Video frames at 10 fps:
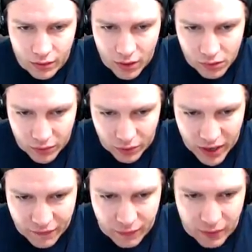Run
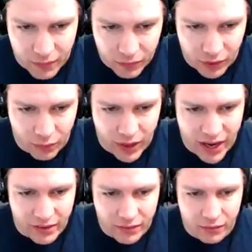away from him. Run
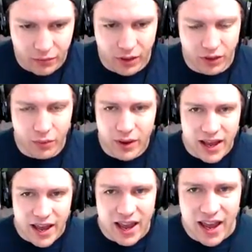away. Run
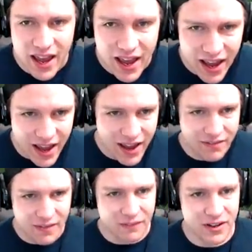away.
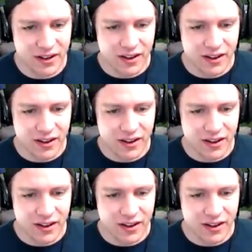fifty.